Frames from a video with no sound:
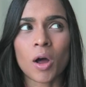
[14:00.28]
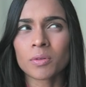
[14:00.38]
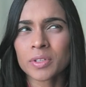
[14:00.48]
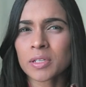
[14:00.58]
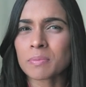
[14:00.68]

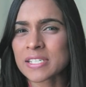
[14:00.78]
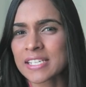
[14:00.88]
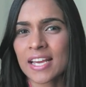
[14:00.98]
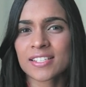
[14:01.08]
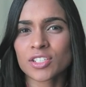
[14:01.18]
probably the
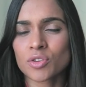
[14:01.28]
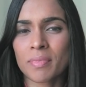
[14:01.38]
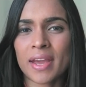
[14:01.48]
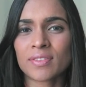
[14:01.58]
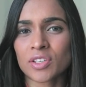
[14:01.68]
mistakes that you
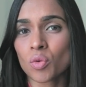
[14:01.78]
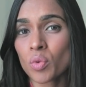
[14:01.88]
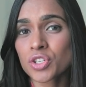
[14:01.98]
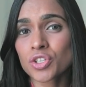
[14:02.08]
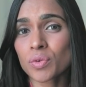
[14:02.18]
made that you
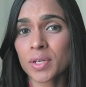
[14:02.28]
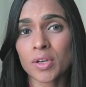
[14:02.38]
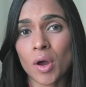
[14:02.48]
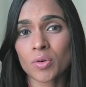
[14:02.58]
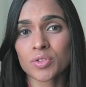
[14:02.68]
wish you had
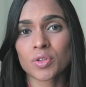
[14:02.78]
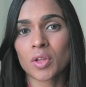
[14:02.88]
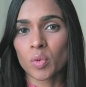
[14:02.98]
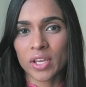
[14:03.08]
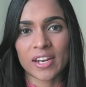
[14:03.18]
known, so
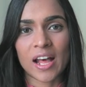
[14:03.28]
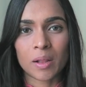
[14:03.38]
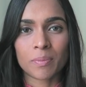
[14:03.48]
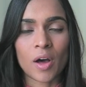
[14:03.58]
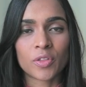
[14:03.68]
that we can
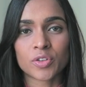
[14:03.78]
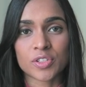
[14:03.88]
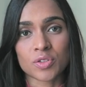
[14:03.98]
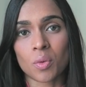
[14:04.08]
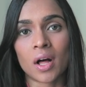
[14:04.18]
help others
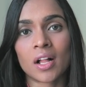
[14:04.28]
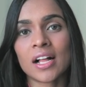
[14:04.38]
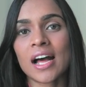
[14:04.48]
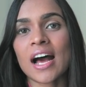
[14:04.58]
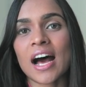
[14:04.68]
as
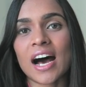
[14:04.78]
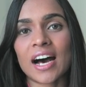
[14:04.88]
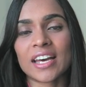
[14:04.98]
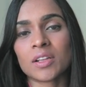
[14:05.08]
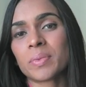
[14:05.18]
well.
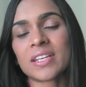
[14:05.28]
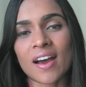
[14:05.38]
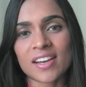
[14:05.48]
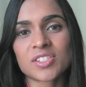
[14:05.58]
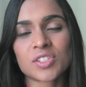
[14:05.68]
It'll be
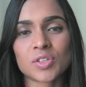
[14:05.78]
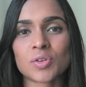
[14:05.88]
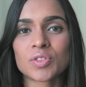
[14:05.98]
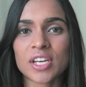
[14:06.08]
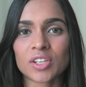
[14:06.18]
nice
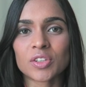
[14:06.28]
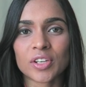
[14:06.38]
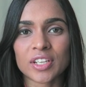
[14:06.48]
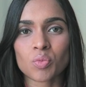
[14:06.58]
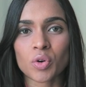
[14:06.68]
to take a
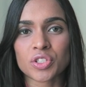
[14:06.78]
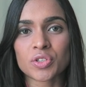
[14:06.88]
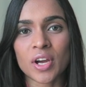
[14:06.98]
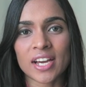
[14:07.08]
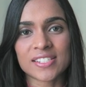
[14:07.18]
look at what
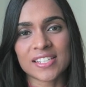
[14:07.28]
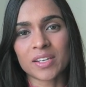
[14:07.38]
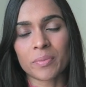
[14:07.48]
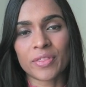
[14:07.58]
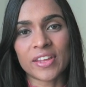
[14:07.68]
you guys think
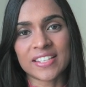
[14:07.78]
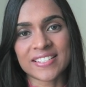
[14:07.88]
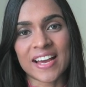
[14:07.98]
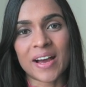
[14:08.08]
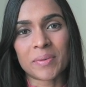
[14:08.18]
about the
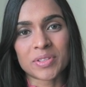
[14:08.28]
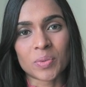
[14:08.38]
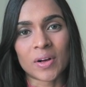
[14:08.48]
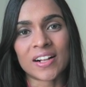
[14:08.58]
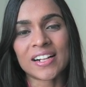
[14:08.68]
exam as
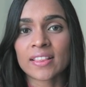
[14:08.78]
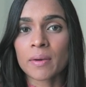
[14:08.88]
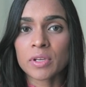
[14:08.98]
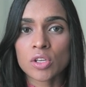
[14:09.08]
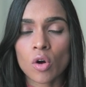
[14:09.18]
well, and
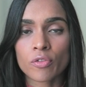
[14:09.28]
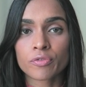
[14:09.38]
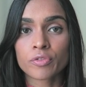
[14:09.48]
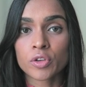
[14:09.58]
let me know